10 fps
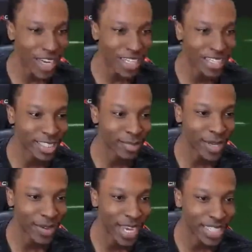goodness,
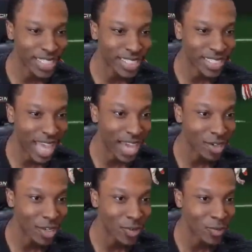bro. That's, I
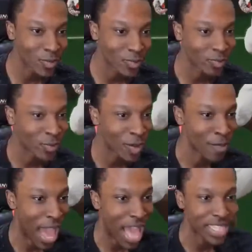don't know what
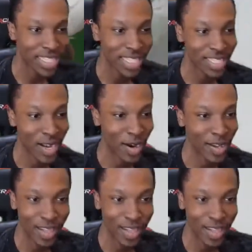passes these are. I